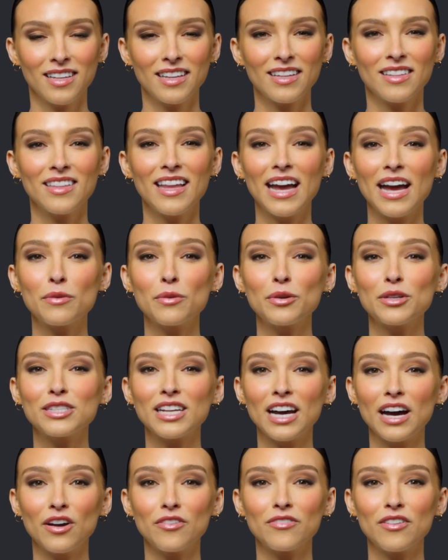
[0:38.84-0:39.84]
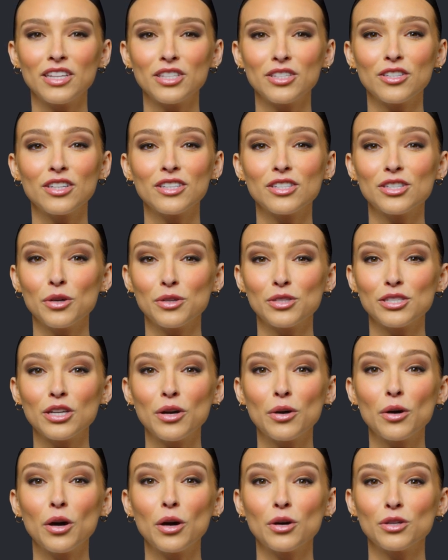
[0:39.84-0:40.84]
Then we'll delve into the
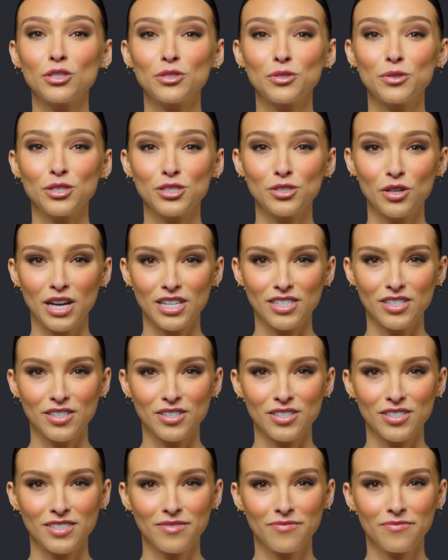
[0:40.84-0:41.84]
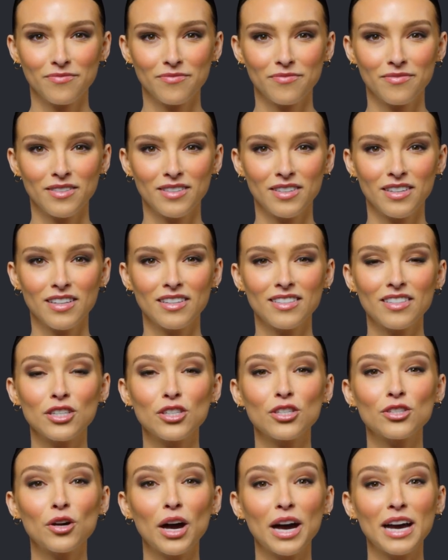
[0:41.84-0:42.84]
socio-cultural stressors, the
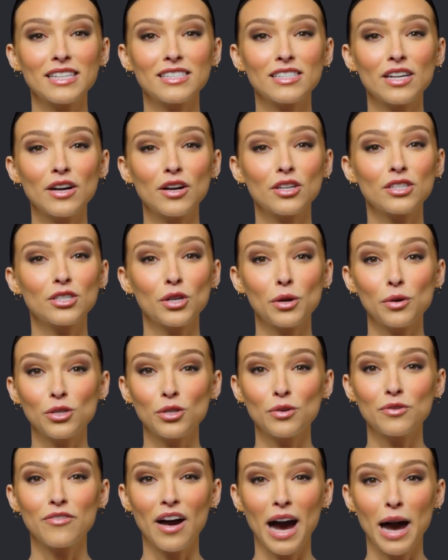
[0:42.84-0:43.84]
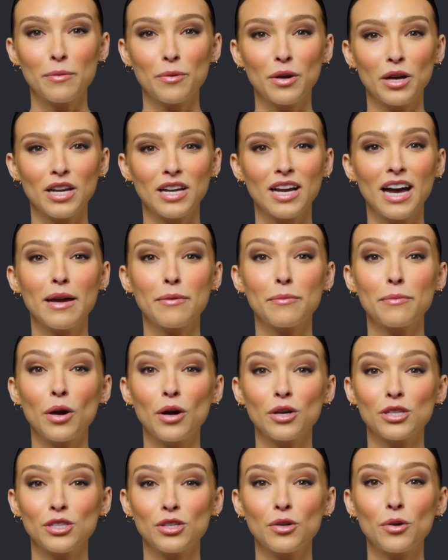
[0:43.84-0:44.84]
strains on our social fabric and
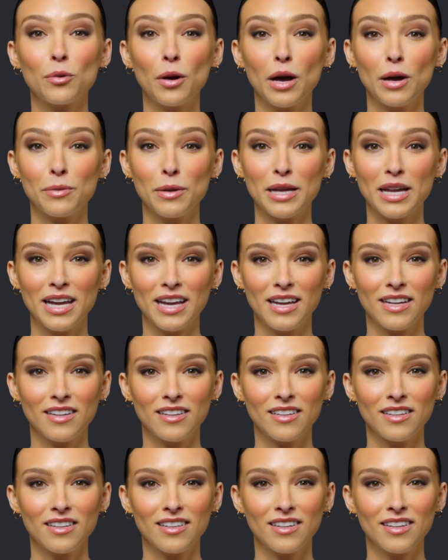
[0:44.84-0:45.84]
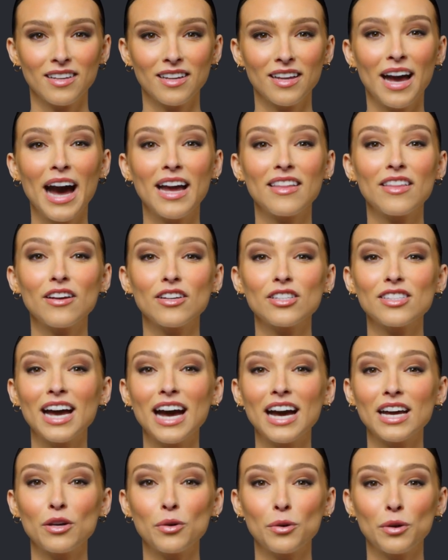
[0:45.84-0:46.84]
personal well-being, and their
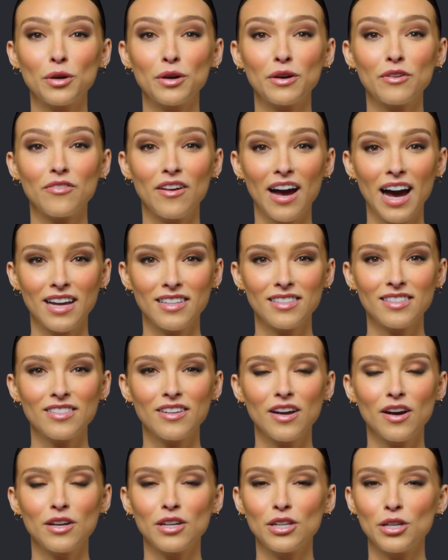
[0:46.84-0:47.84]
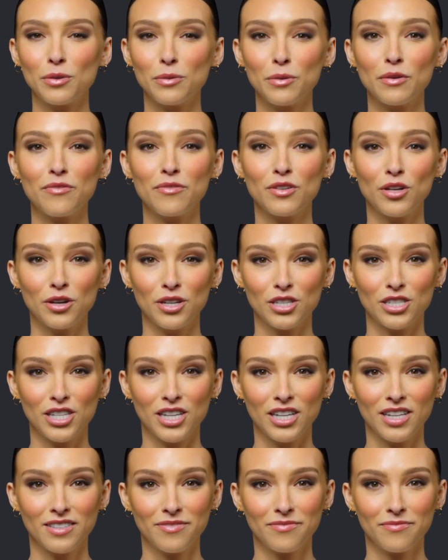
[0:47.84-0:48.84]
second-order effects on human
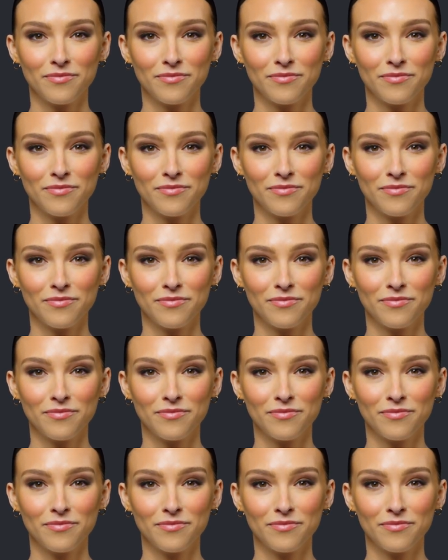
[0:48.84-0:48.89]
flourishing.